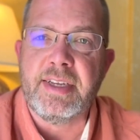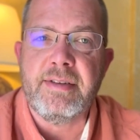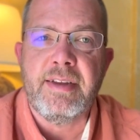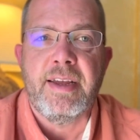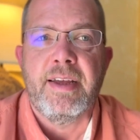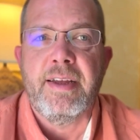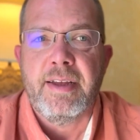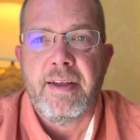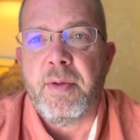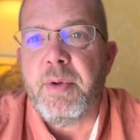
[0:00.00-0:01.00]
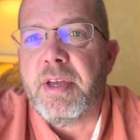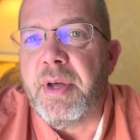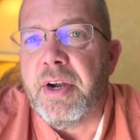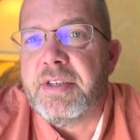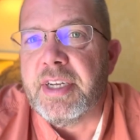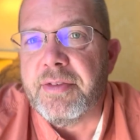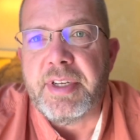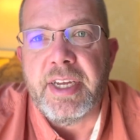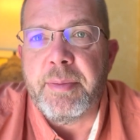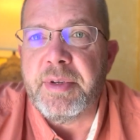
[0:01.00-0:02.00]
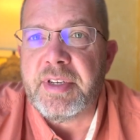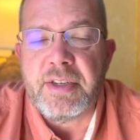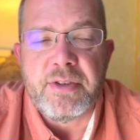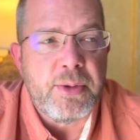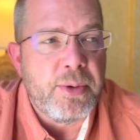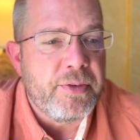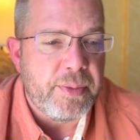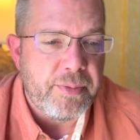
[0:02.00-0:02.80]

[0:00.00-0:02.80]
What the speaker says: And then we commit ourselves to him and say, so Lord,